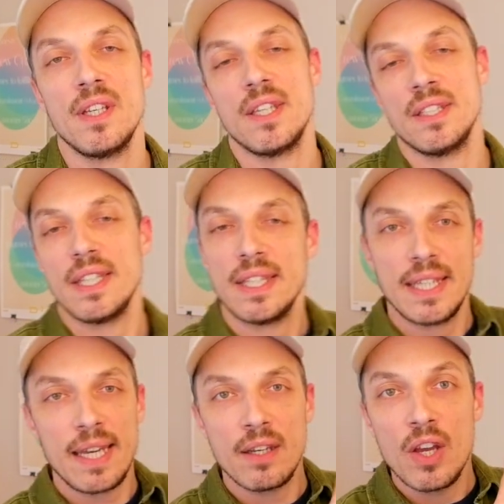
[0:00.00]
and it can
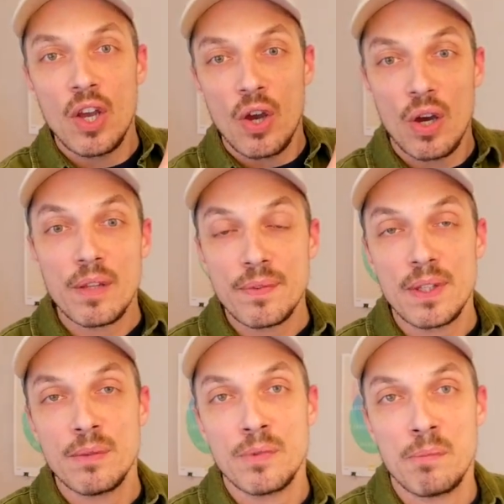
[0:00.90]
get all of the
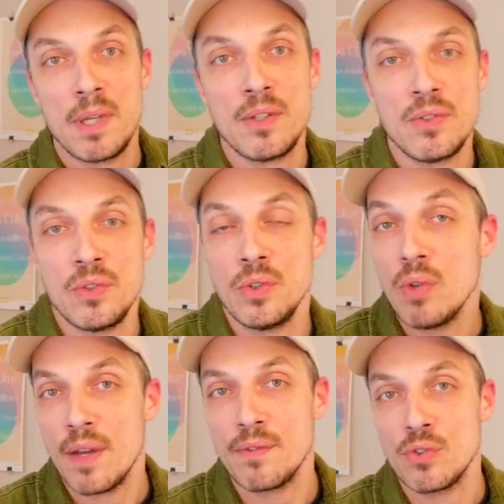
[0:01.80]
information you
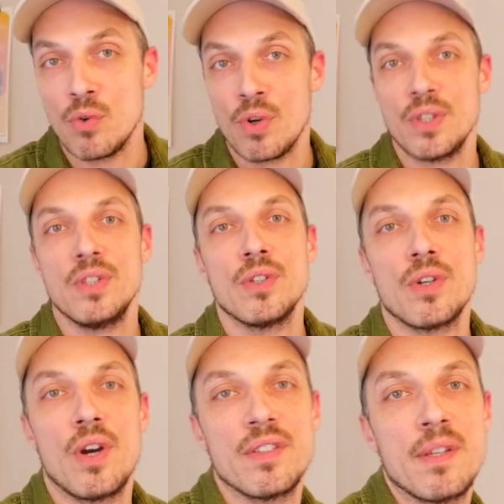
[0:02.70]
have stored in your
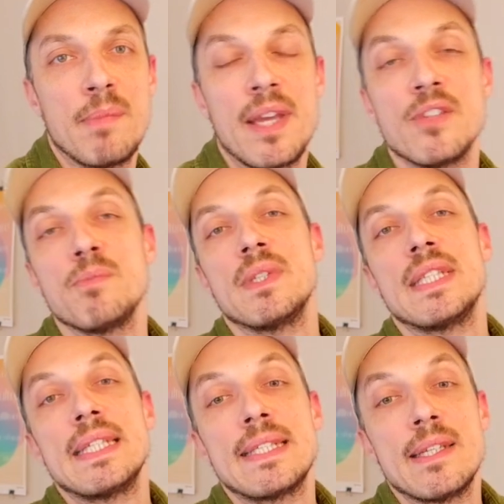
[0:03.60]
content management
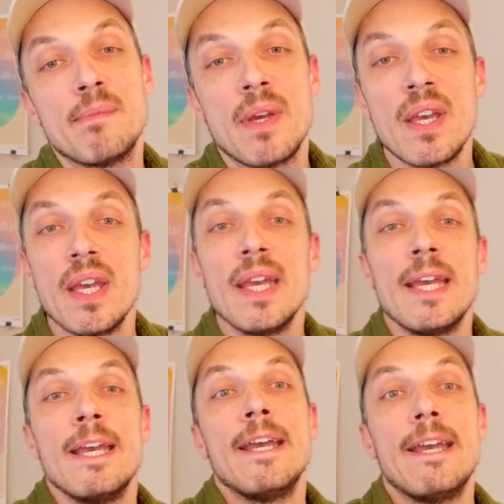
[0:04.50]
system
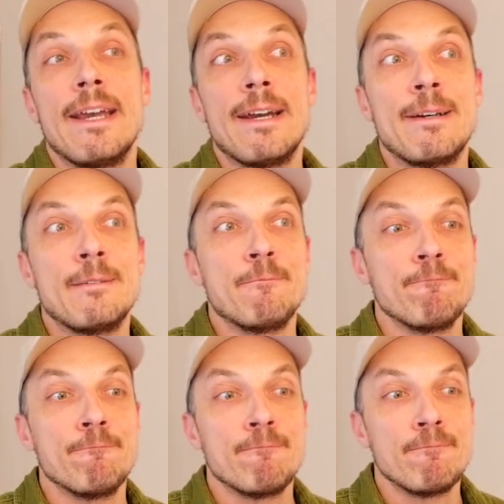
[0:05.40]

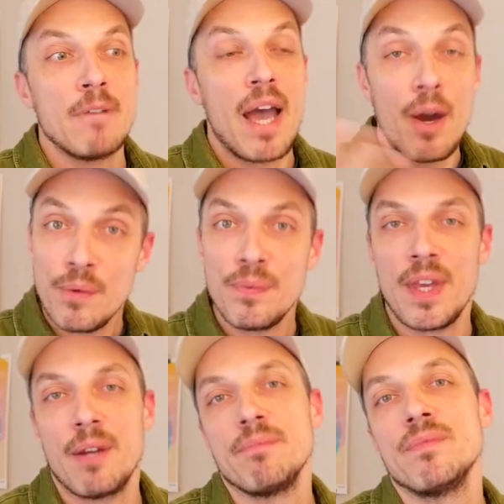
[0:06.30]
out of there